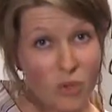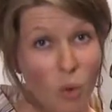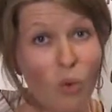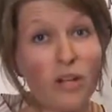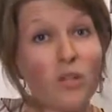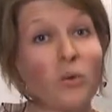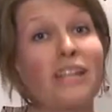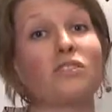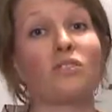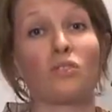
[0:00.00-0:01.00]
or
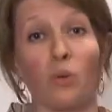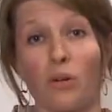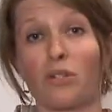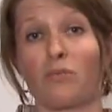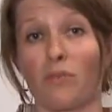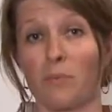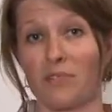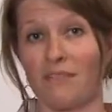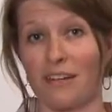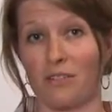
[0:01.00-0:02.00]
great storage
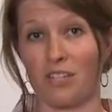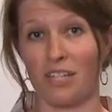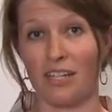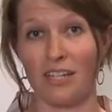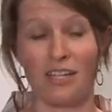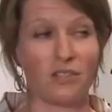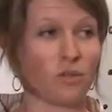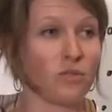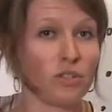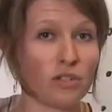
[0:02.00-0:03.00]
forms of energy.
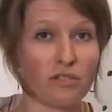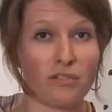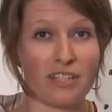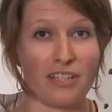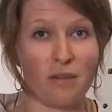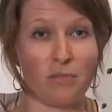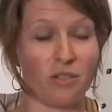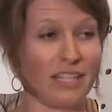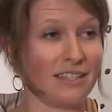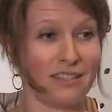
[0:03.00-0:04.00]
So sugar, for
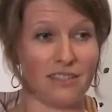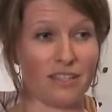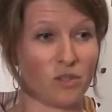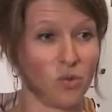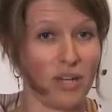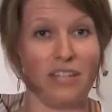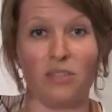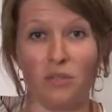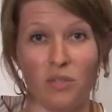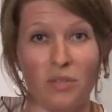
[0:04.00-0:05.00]
example, it's a great,
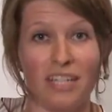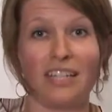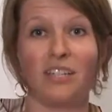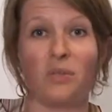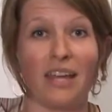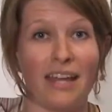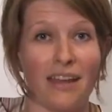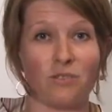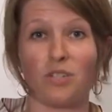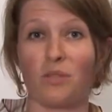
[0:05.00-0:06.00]
you eat it, you get
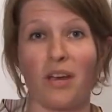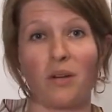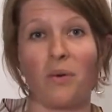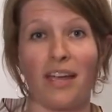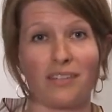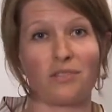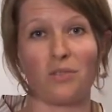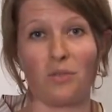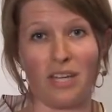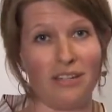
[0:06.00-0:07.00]
energy right away, so
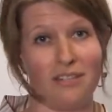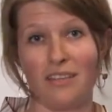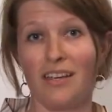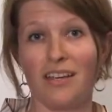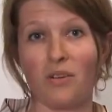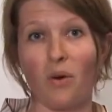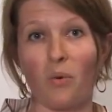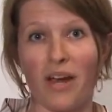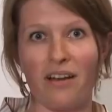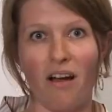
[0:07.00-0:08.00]
you can
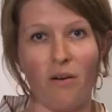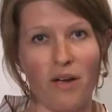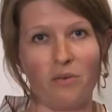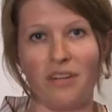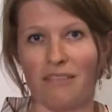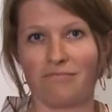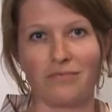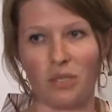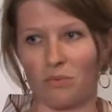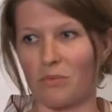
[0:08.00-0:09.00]
go right out
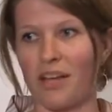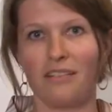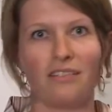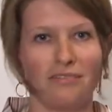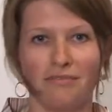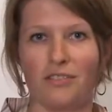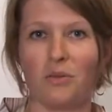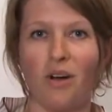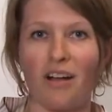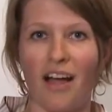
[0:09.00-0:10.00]
and run and
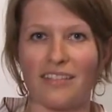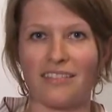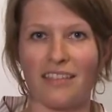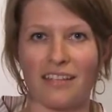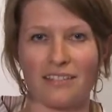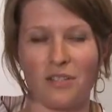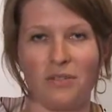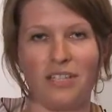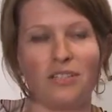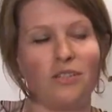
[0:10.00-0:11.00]
do all kinds of things that you
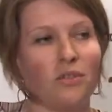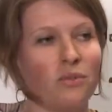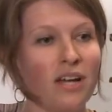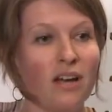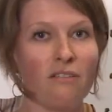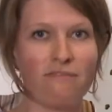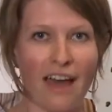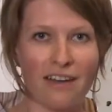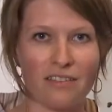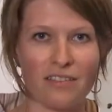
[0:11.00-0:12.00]
need to do.
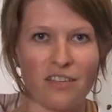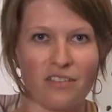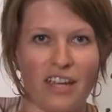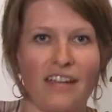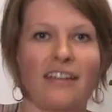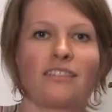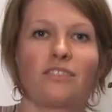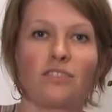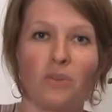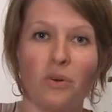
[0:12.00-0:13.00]
Fat, on the other hand, gets
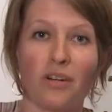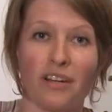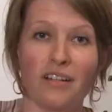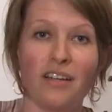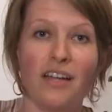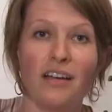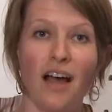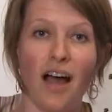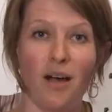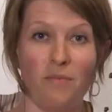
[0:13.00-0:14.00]
stored,
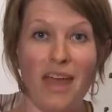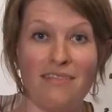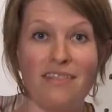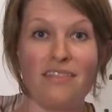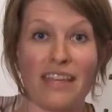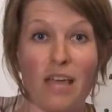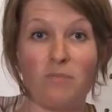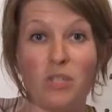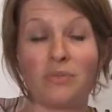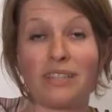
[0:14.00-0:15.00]
and that can
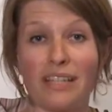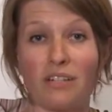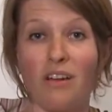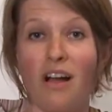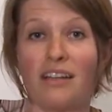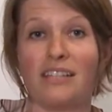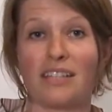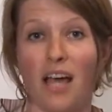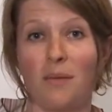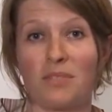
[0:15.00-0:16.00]
be used later on in
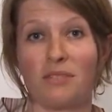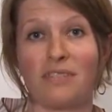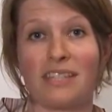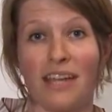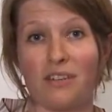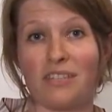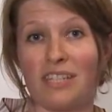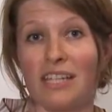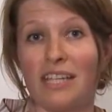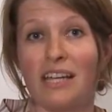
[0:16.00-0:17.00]
times of
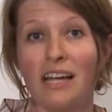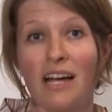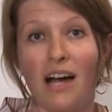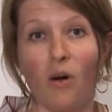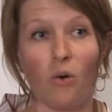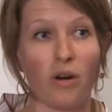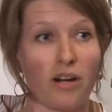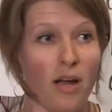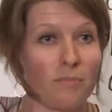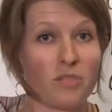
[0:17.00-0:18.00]
scarcity
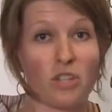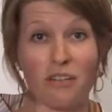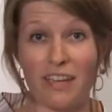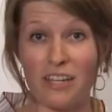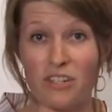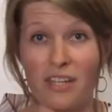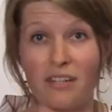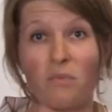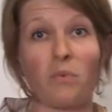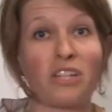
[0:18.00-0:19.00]
or
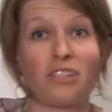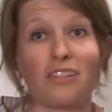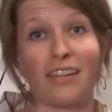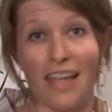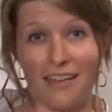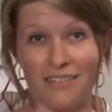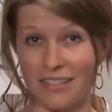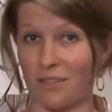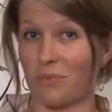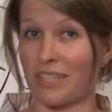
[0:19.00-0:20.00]
starvation, which again
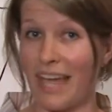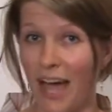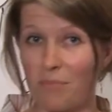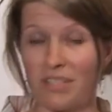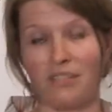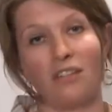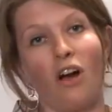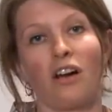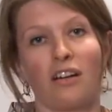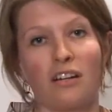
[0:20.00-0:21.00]
doesn't really happen in
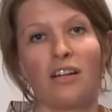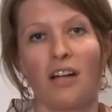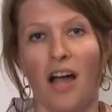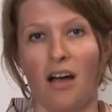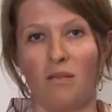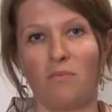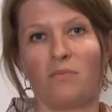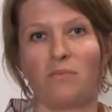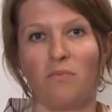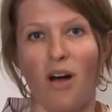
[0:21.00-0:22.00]
our
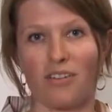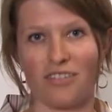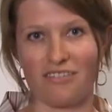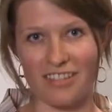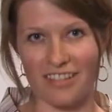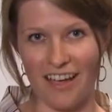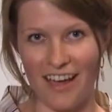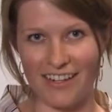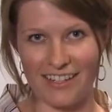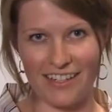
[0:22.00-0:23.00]
modern
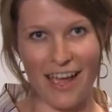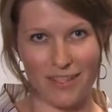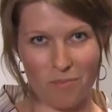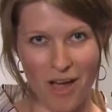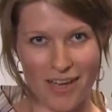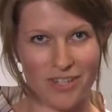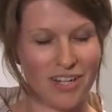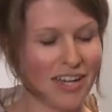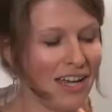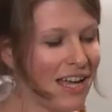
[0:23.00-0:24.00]
society as
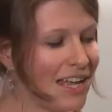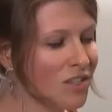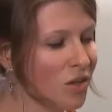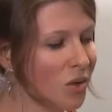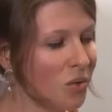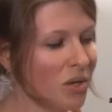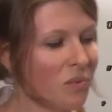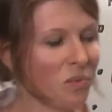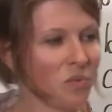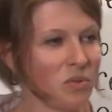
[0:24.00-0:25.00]
much.
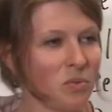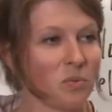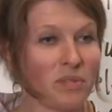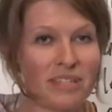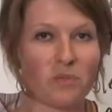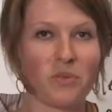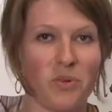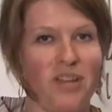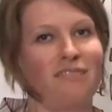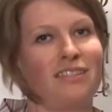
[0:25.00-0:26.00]
So the reason we're
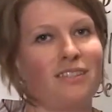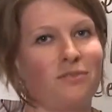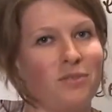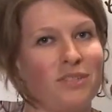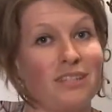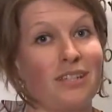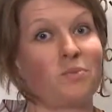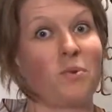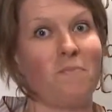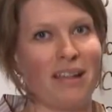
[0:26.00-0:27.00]
craving these foods is because
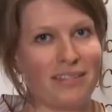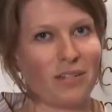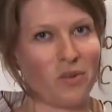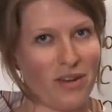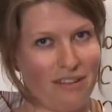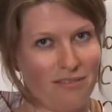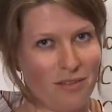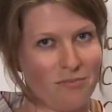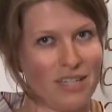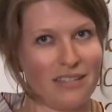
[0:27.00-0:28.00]
we're meant to crave
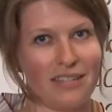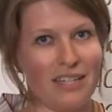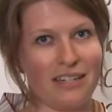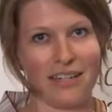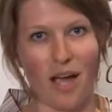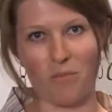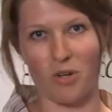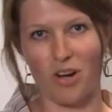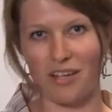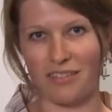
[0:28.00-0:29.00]
them, because they didn't come
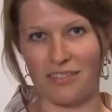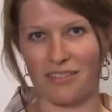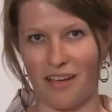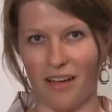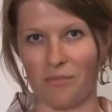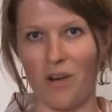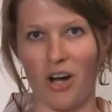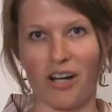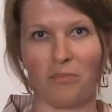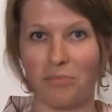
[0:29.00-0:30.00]
across
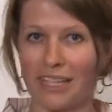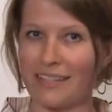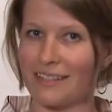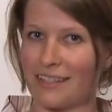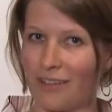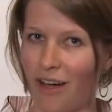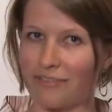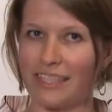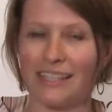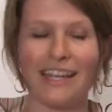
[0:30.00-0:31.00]
our plates as
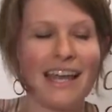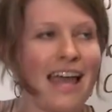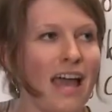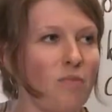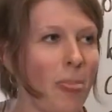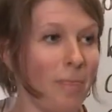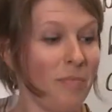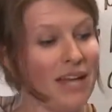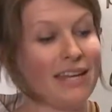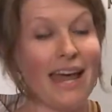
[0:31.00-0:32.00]
often.
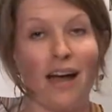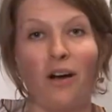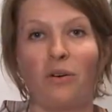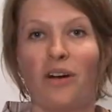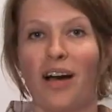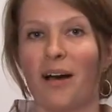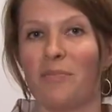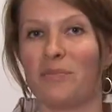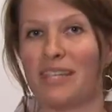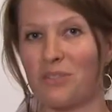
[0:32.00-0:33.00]
But
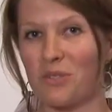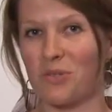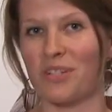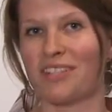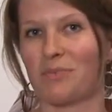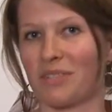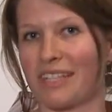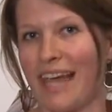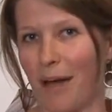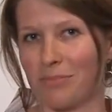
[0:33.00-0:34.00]
now industry is
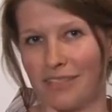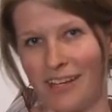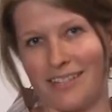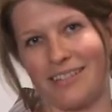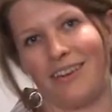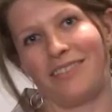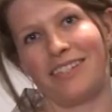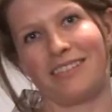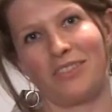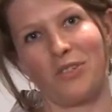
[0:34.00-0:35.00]
really capitalizing on
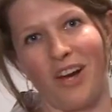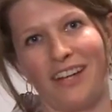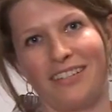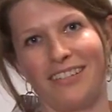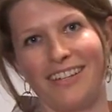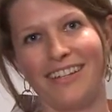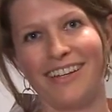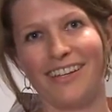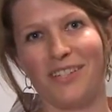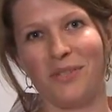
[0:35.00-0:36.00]
this and trying to
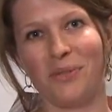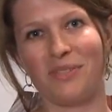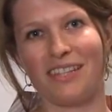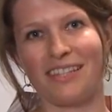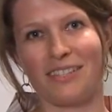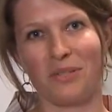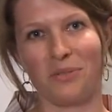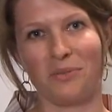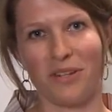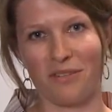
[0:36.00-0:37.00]
use this
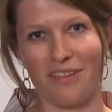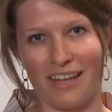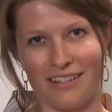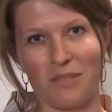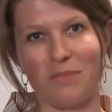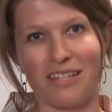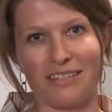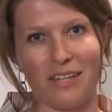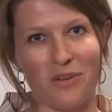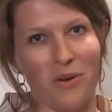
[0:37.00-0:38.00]
to their advantage
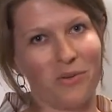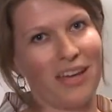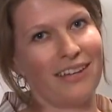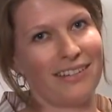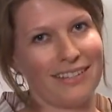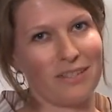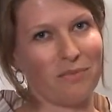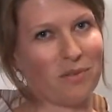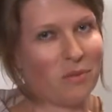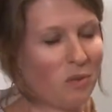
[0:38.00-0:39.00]
because they know that it's
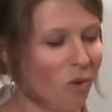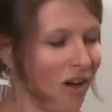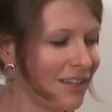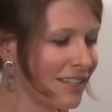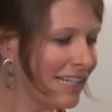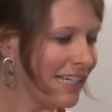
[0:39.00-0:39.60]
something we want.